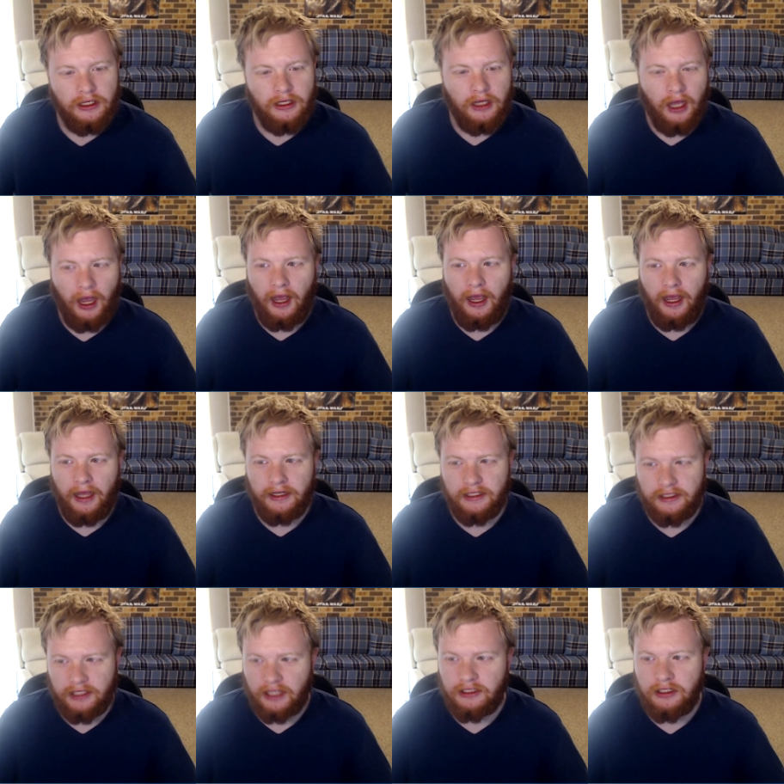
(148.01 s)
And it
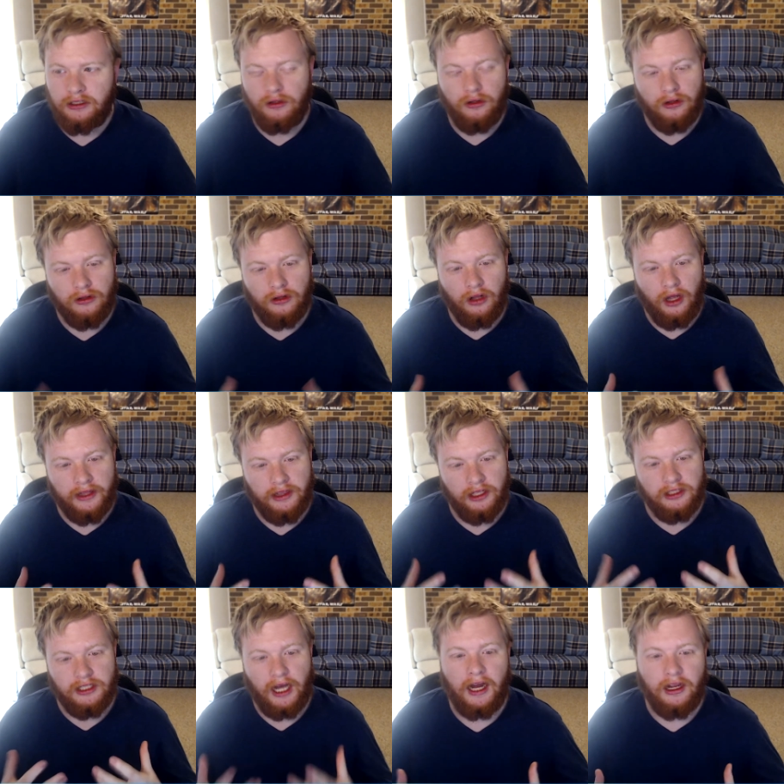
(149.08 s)
doesn't look like the
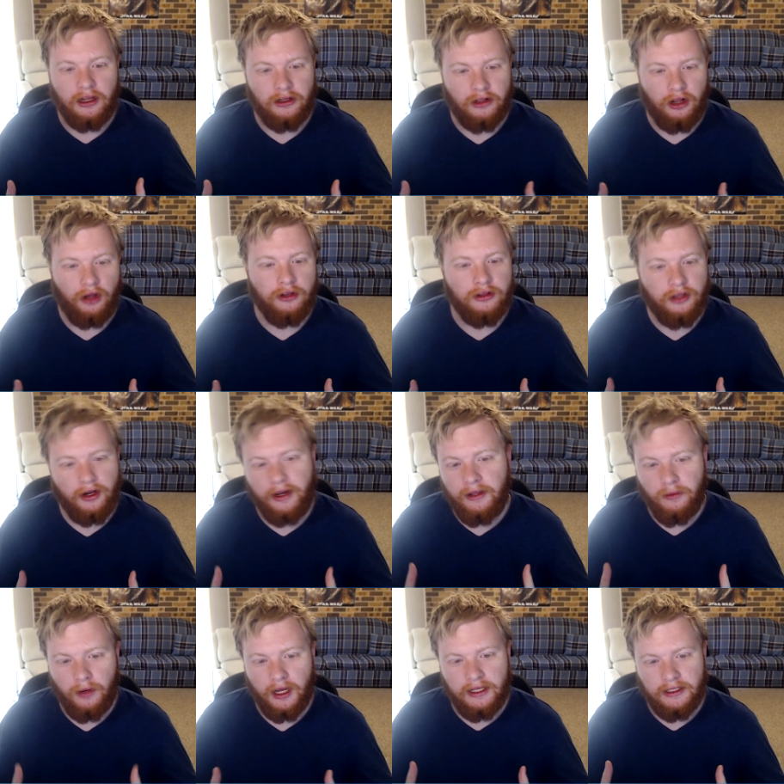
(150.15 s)
darker cloak that he
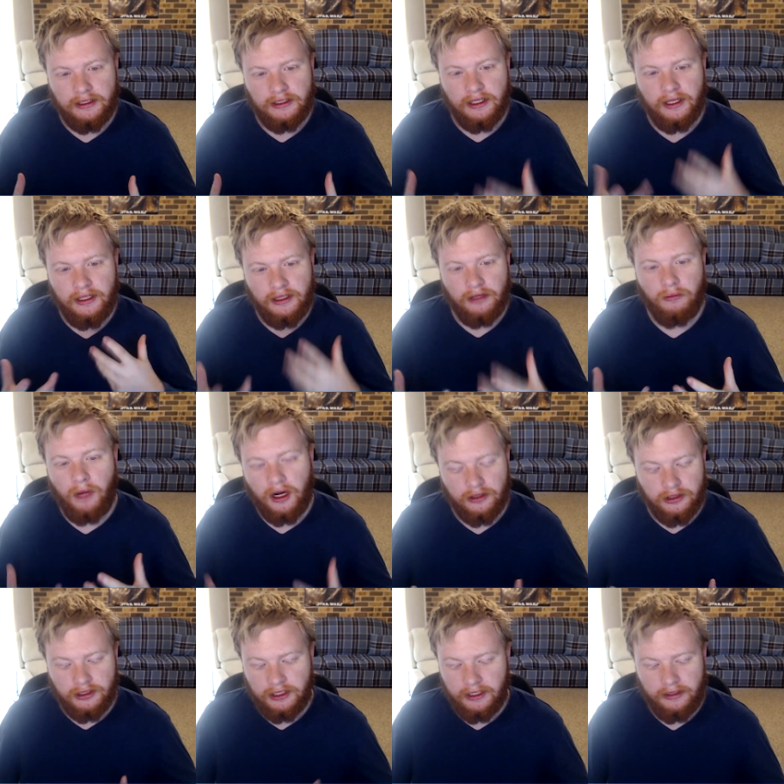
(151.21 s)
wears in the Micro
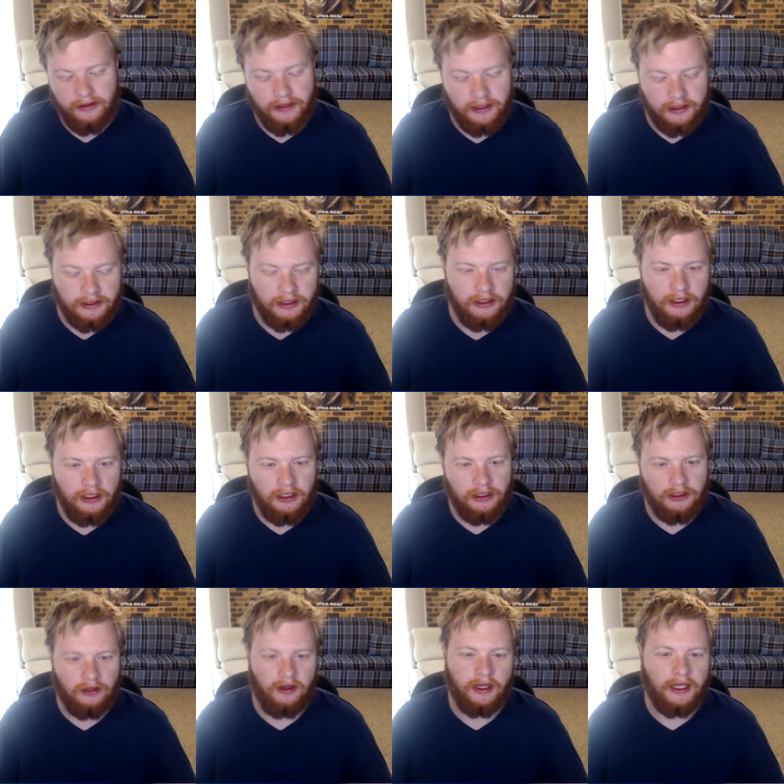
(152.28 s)
series,
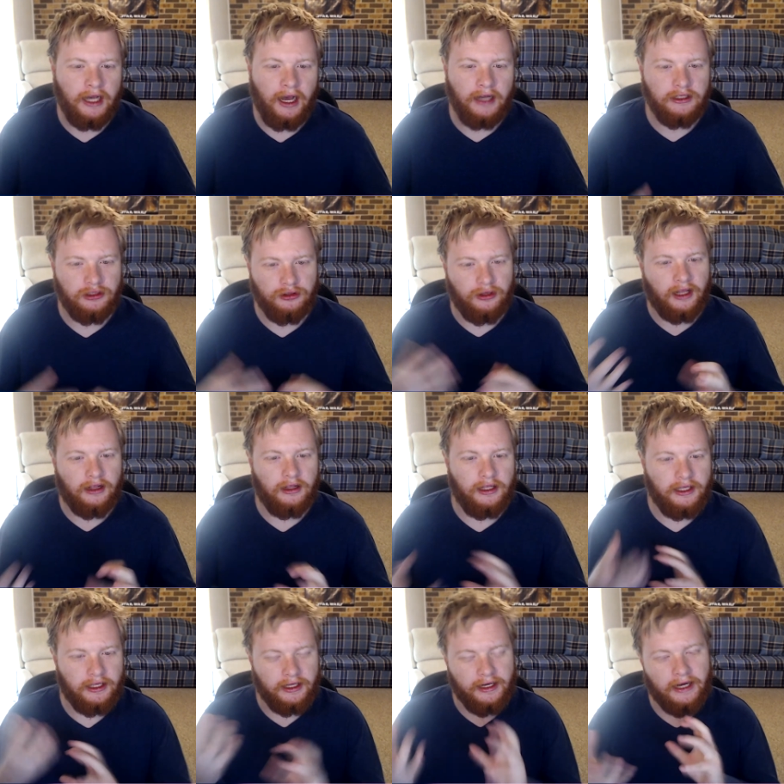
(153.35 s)
so I can't directly
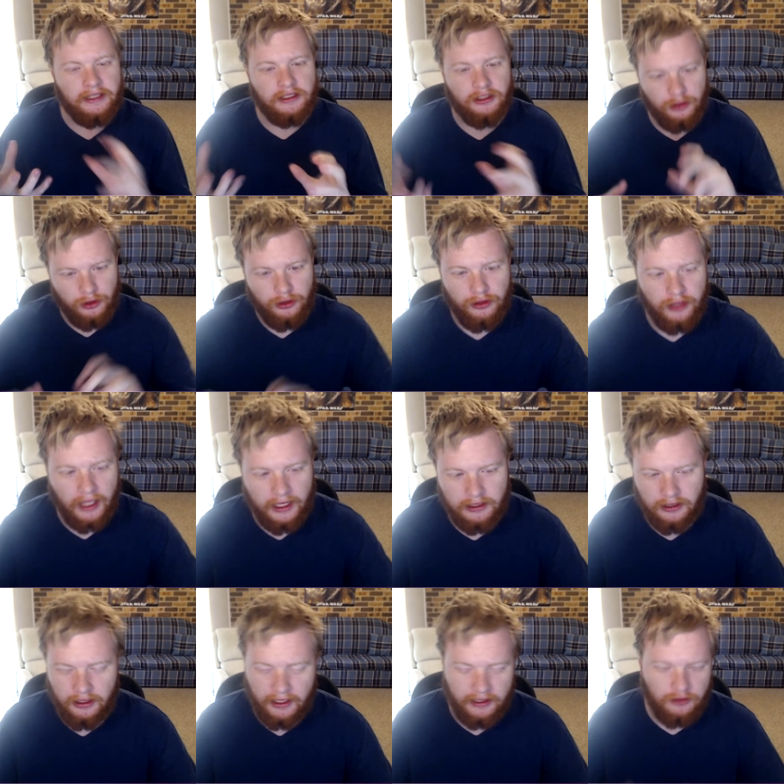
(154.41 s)
connect it to that, so
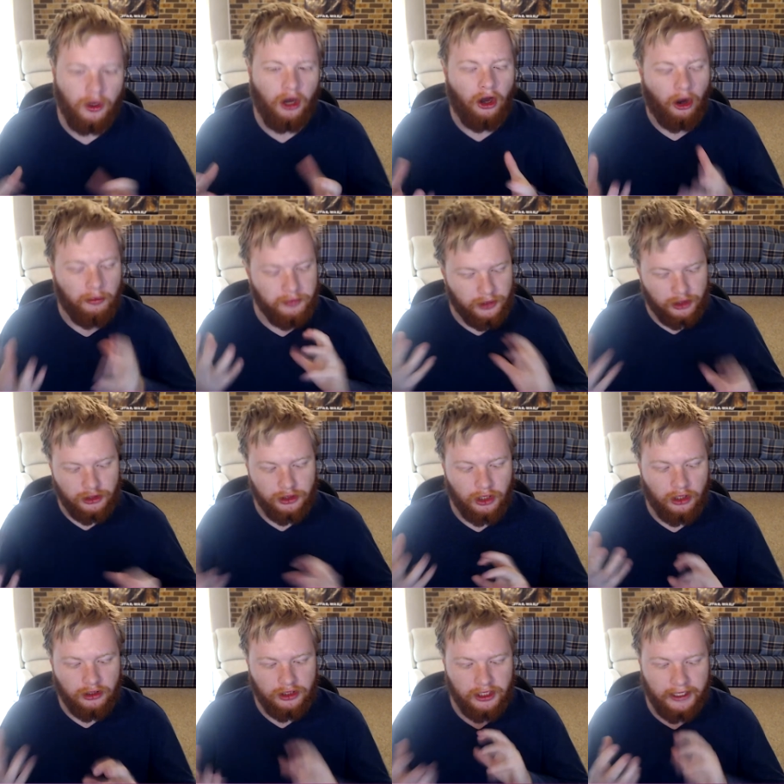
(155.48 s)
that's why I opted
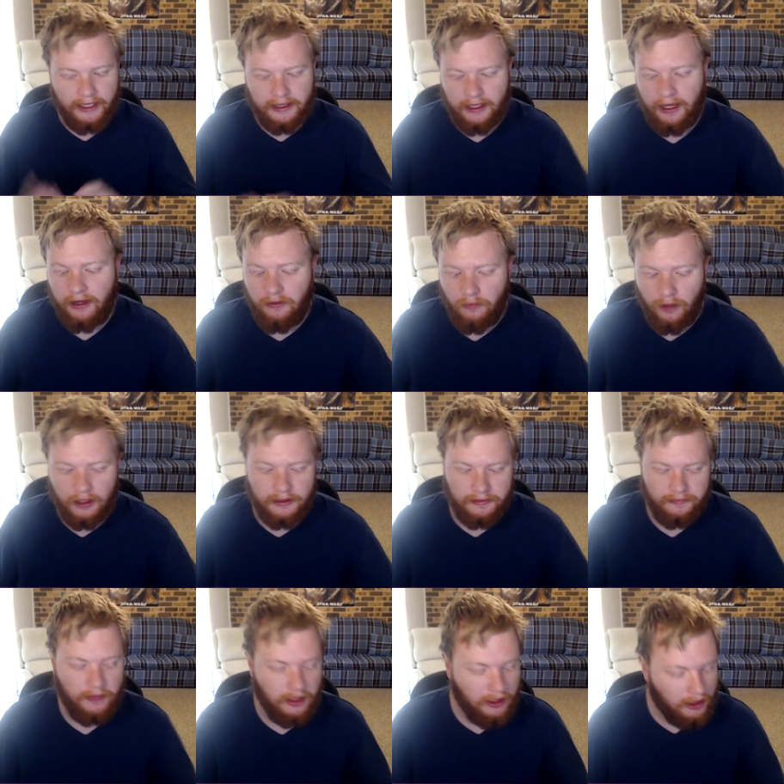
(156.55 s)
not to get that one.
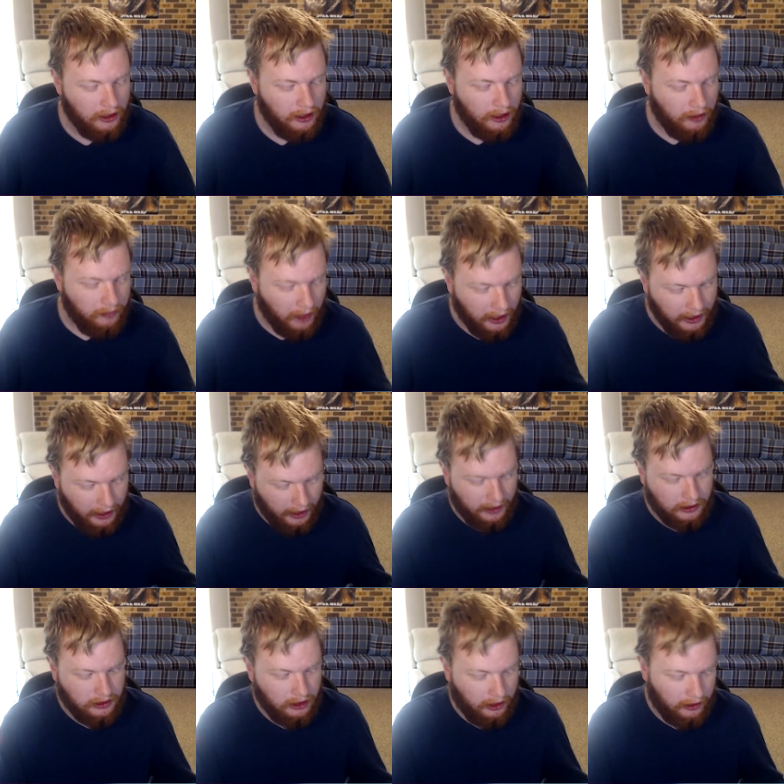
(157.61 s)
But yeah,
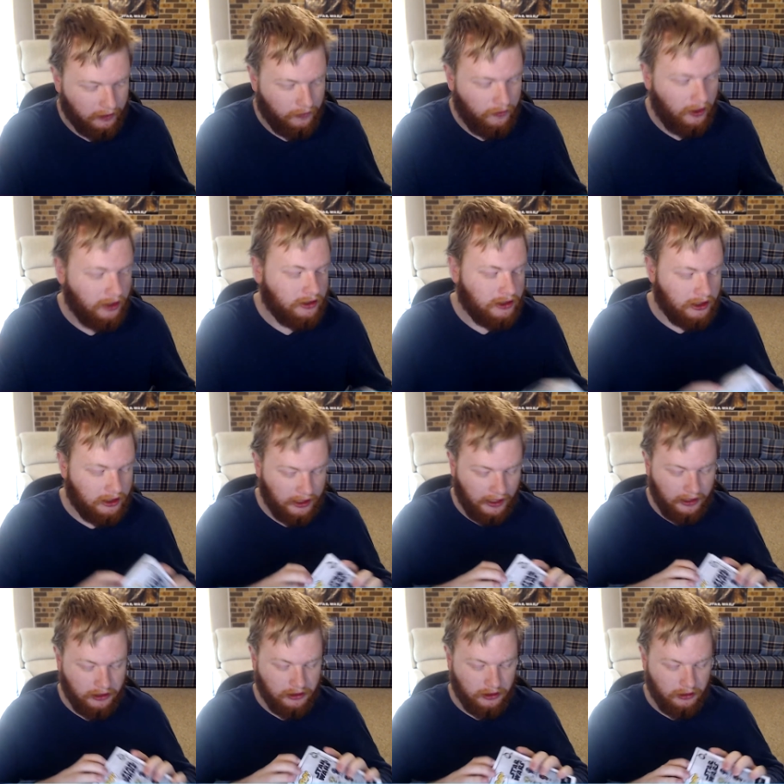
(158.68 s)
so first the
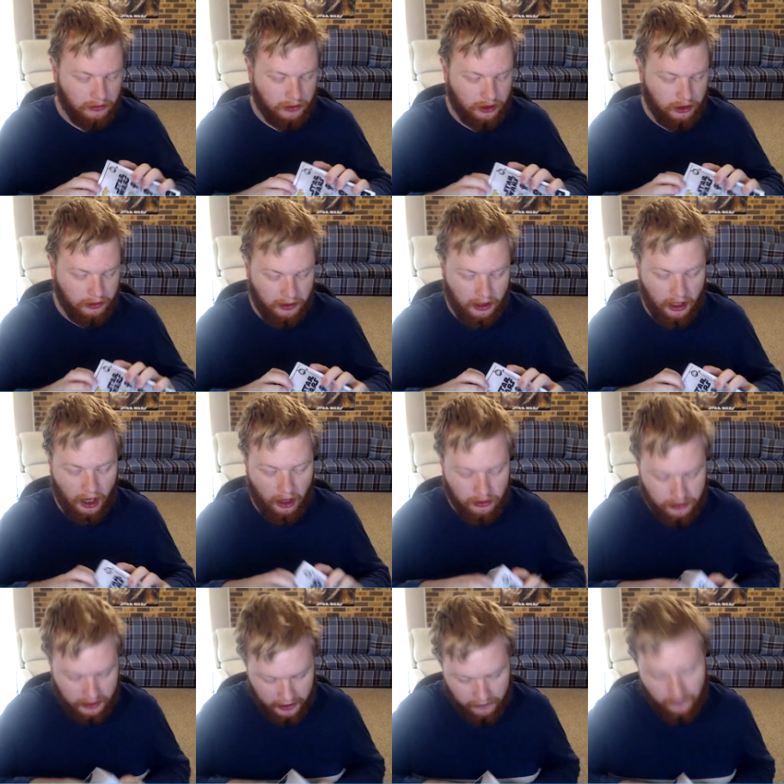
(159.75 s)
Shadow Stormtrooper. I'll
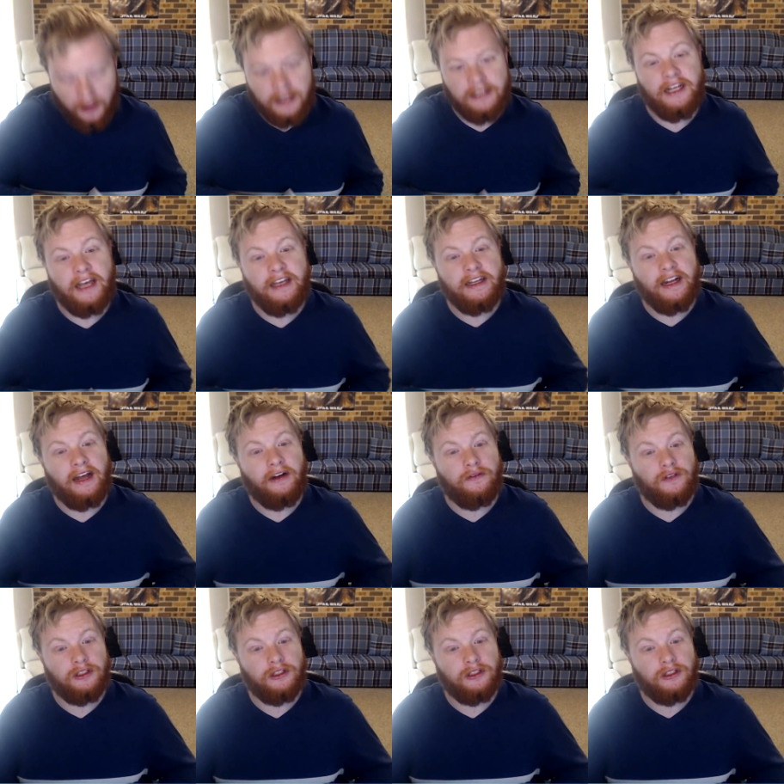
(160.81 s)
see if I can take it out of its